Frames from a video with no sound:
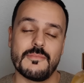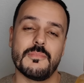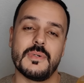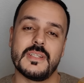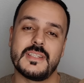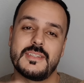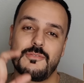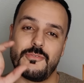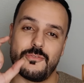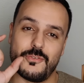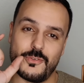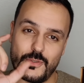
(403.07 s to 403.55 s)

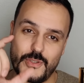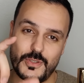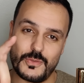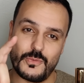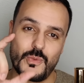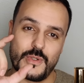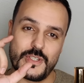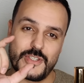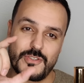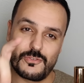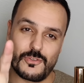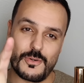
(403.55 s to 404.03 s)
but it
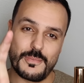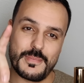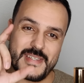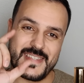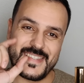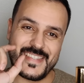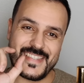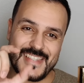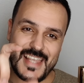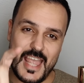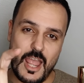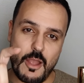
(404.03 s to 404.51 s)
was from a
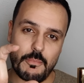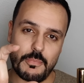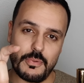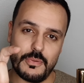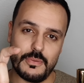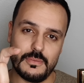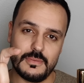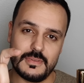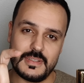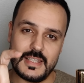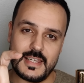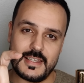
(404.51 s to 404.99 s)

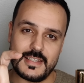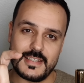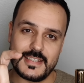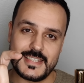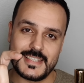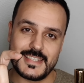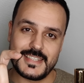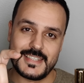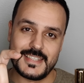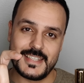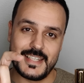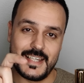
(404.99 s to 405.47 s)
sample
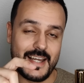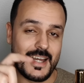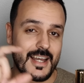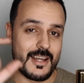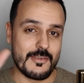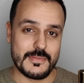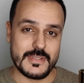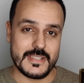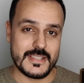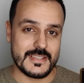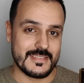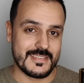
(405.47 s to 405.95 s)
that, I
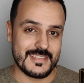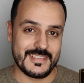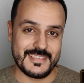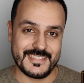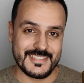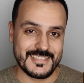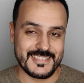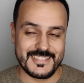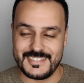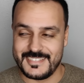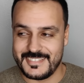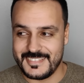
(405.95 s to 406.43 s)
mean,
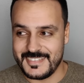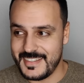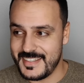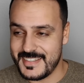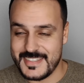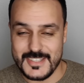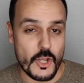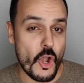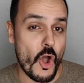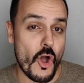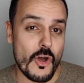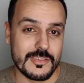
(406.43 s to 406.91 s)

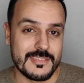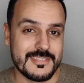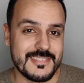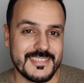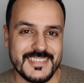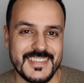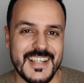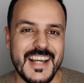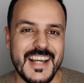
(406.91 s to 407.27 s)
it's gone